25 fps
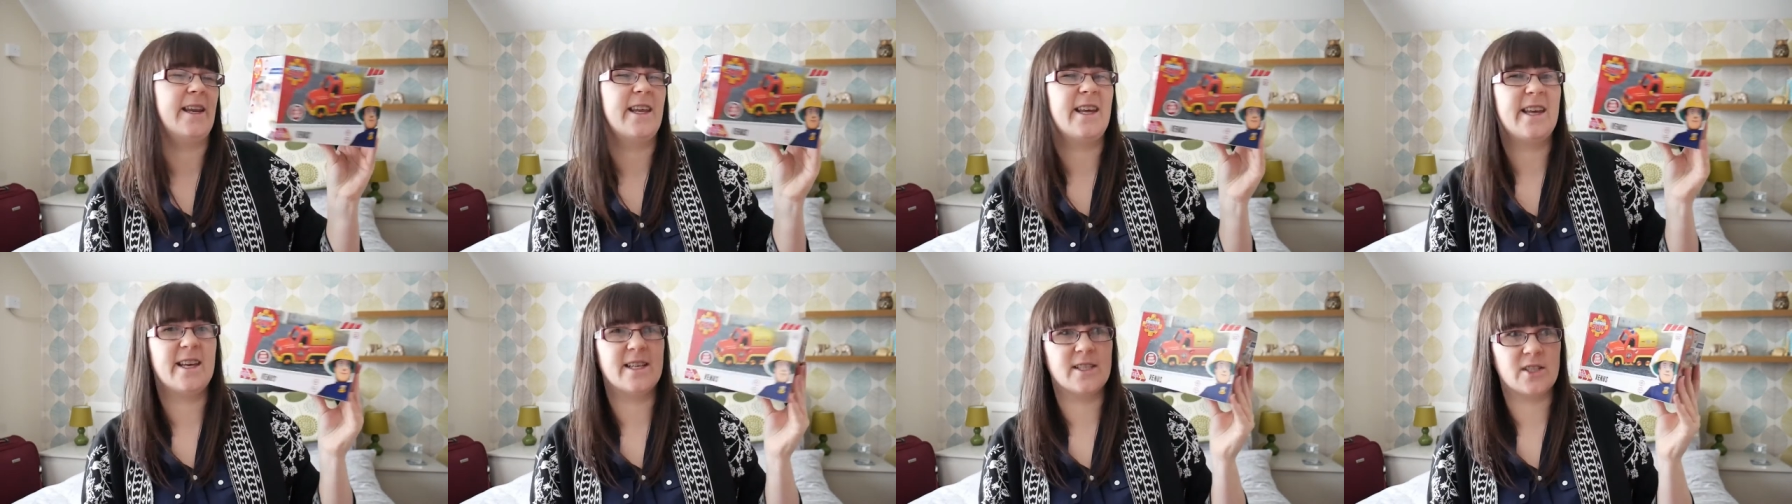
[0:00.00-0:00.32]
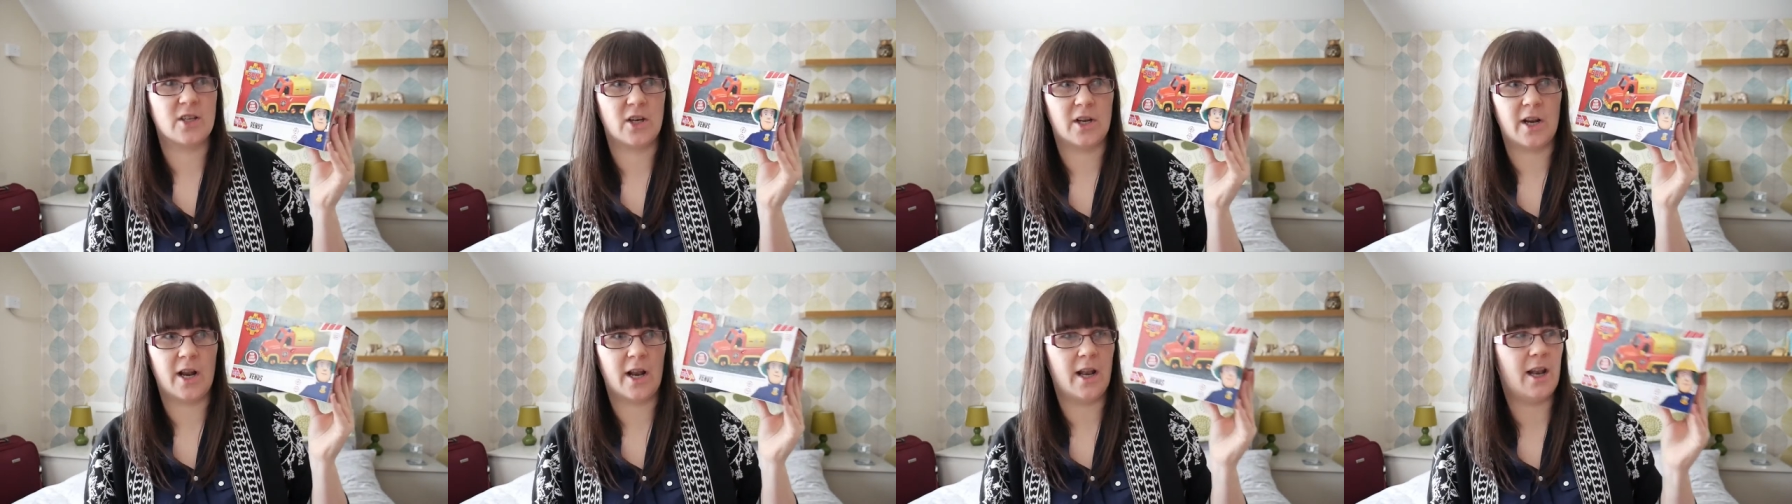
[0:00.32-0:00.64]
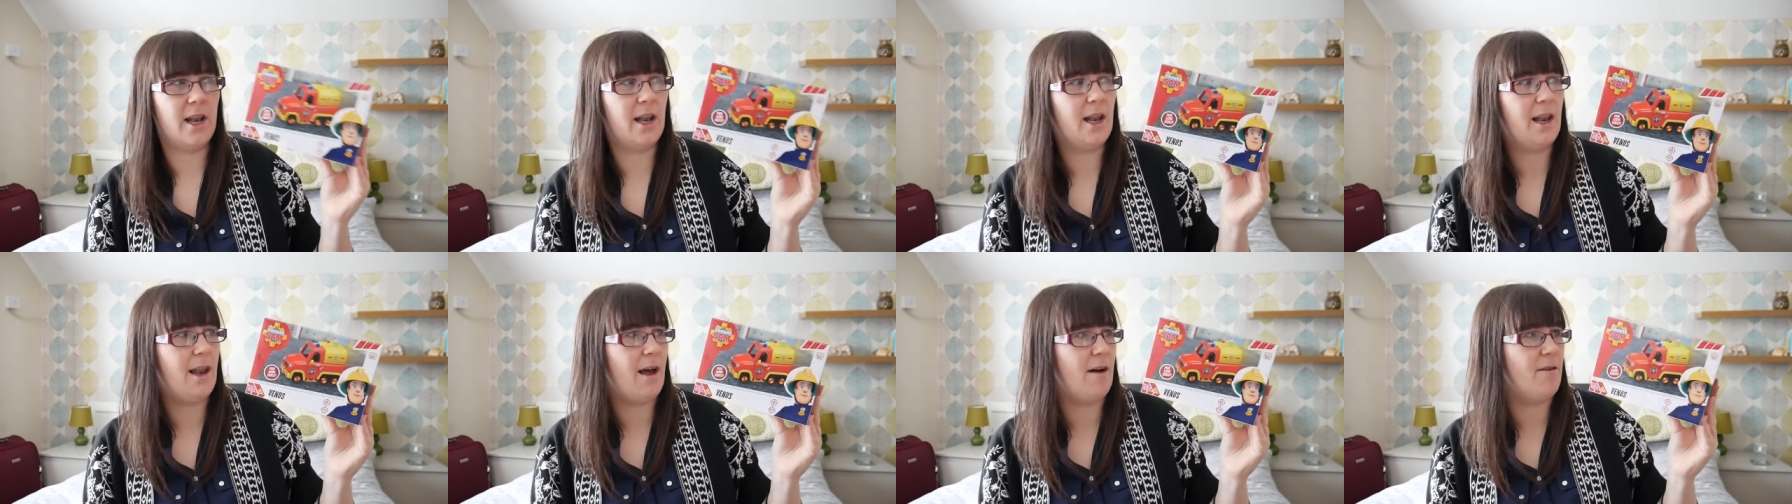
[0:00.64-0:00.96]
He is going to
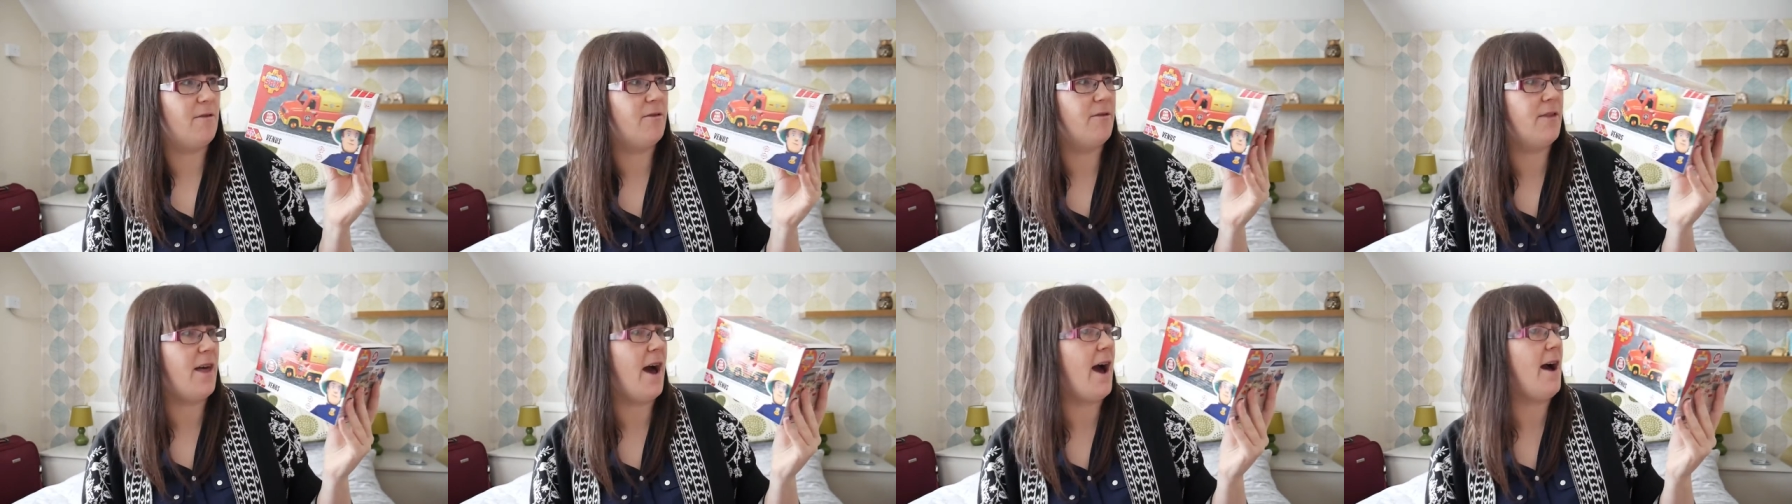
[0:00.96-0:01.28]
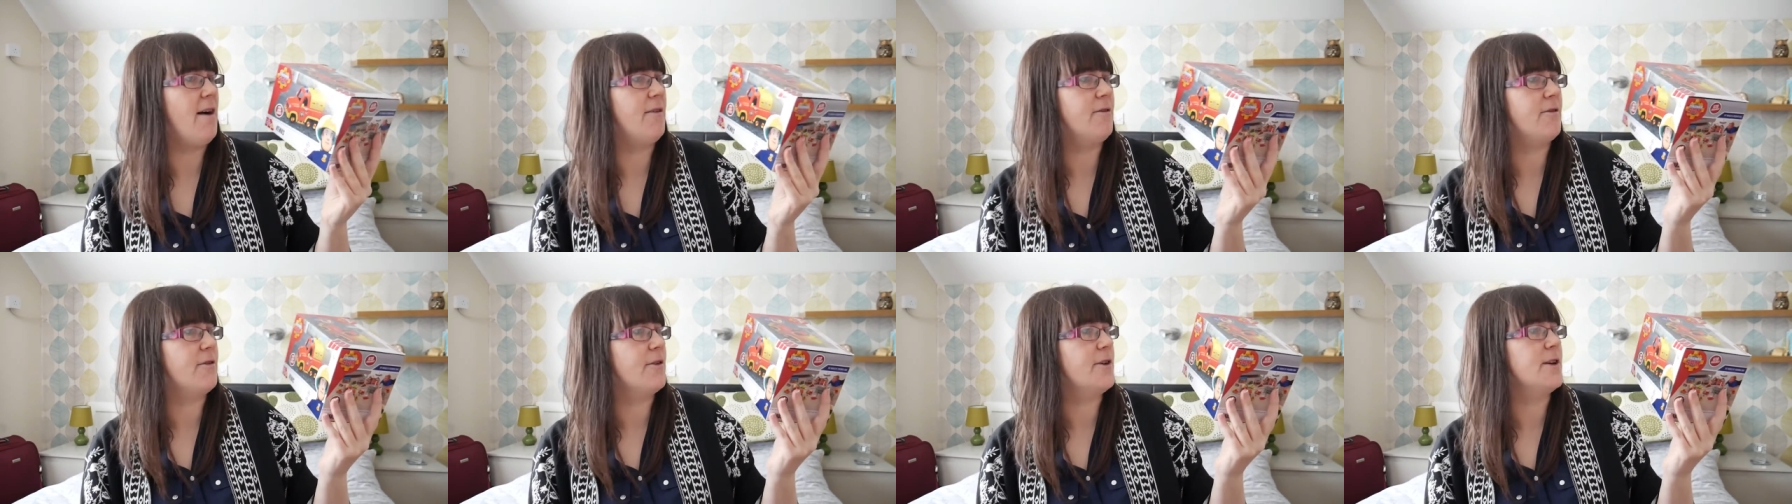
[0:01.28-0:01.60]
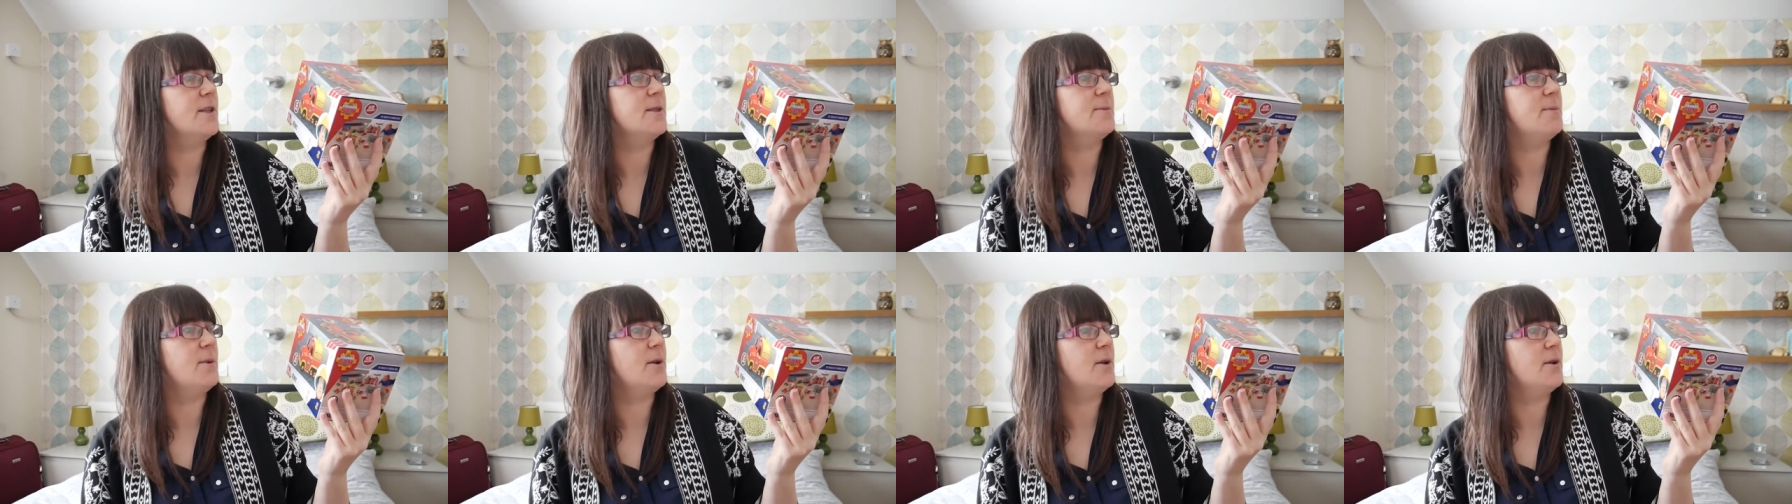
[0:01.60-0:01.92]
love that for
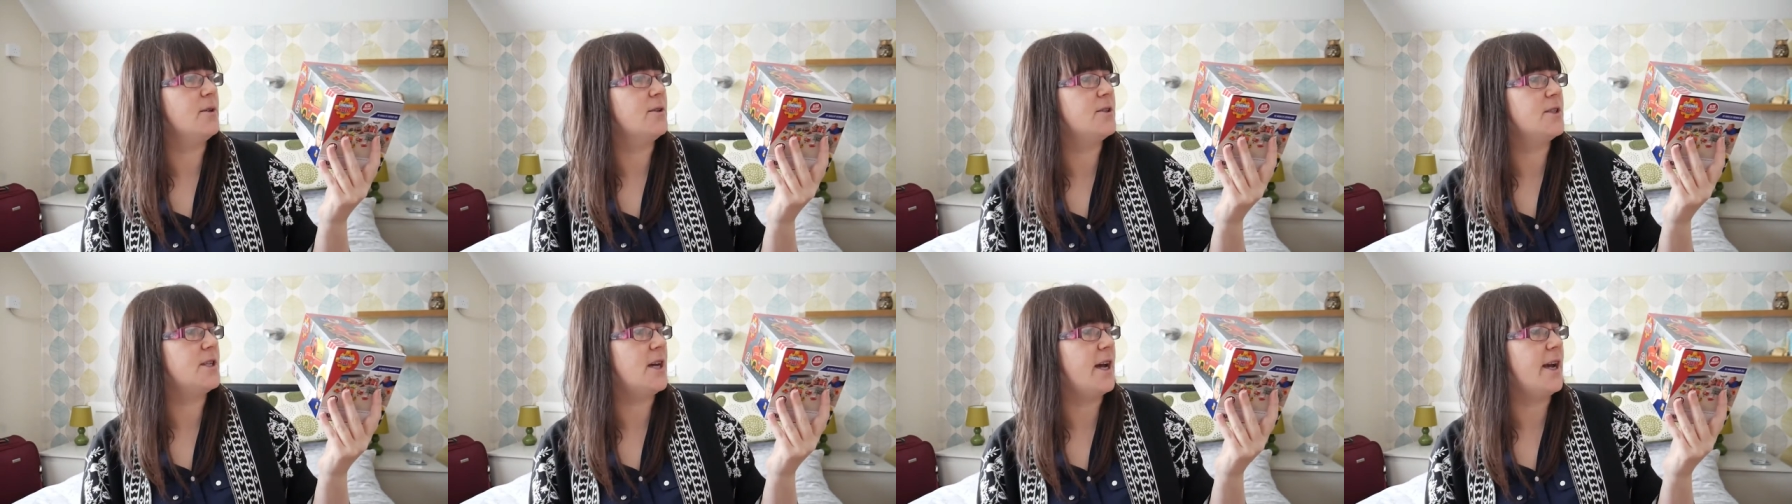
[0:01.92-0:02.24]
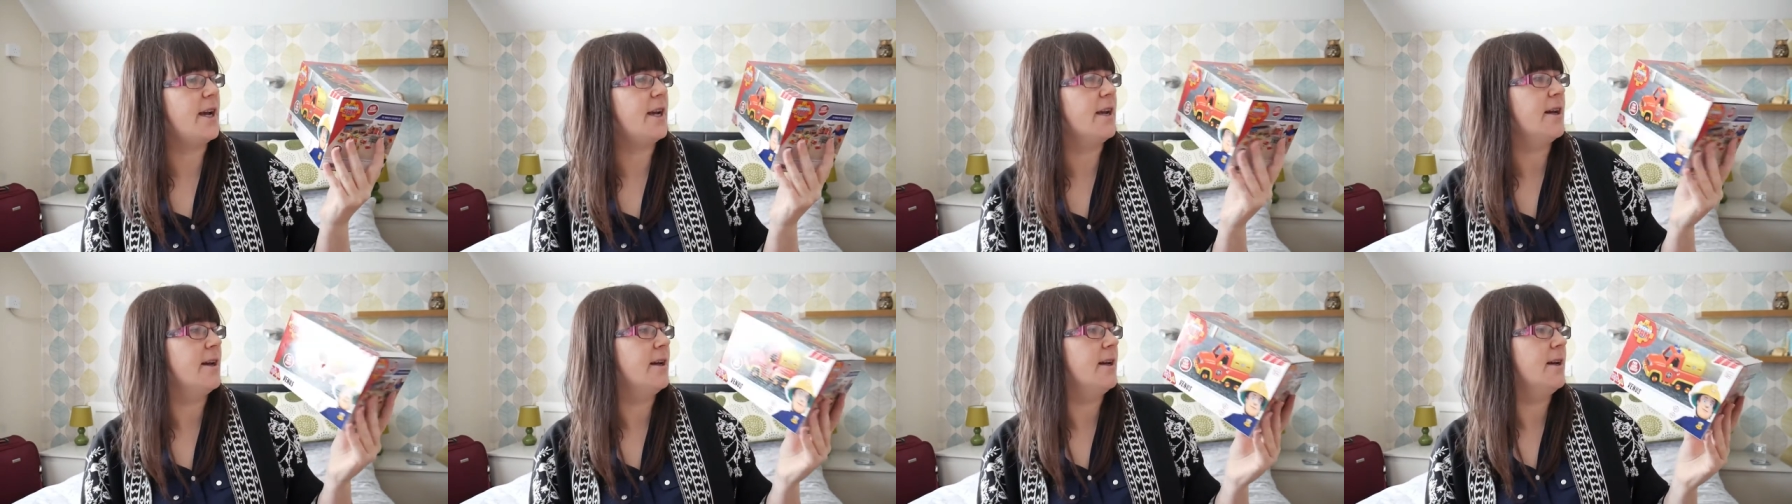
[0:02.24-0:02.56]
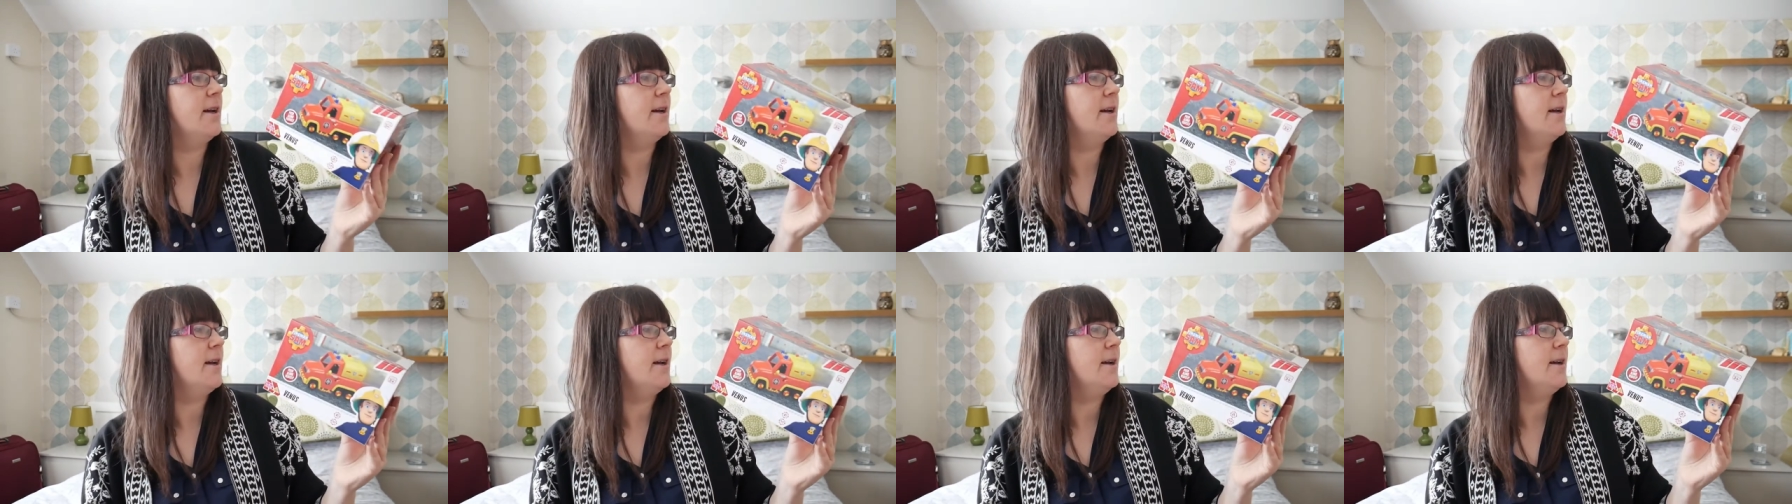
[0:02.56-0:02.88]
his birthday.
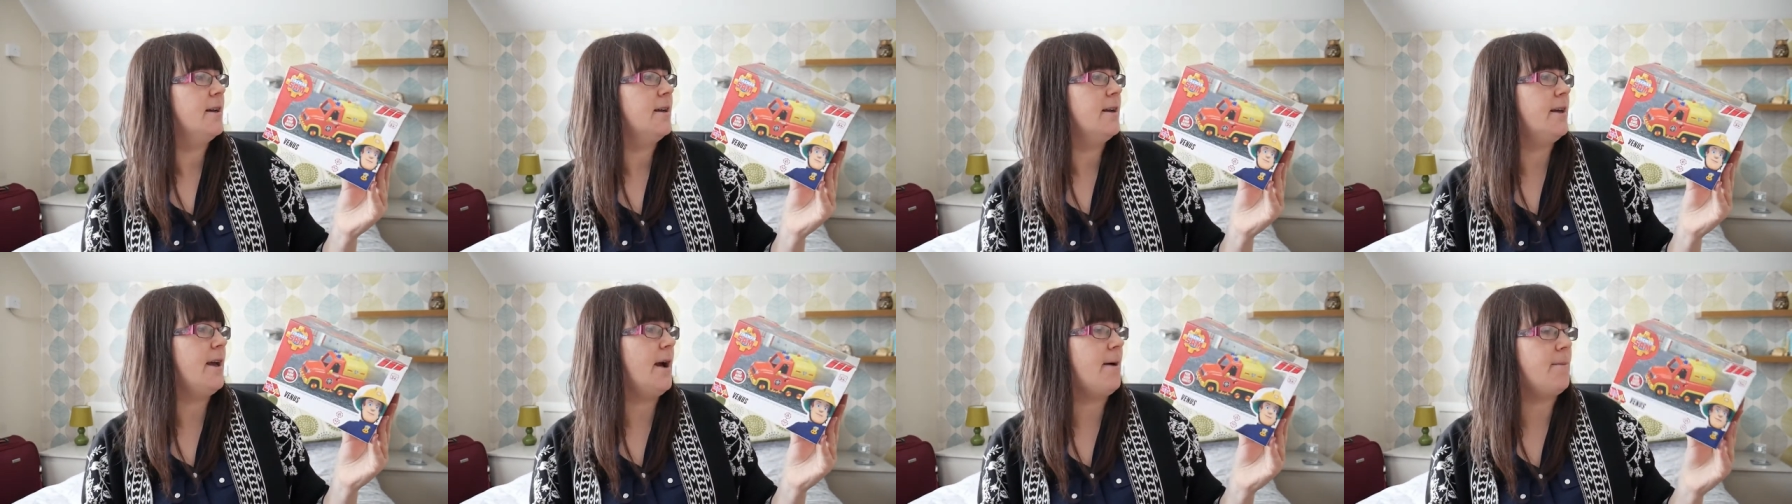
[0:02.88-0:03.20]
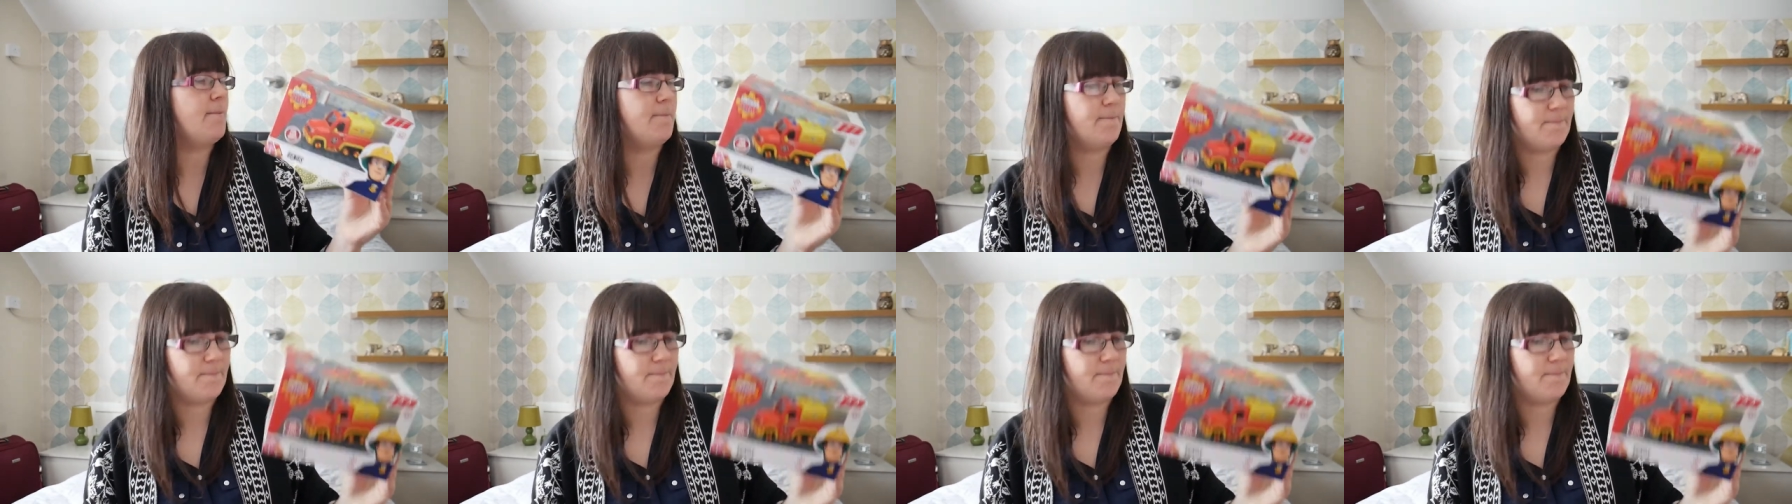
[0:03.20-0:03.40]
Yeah.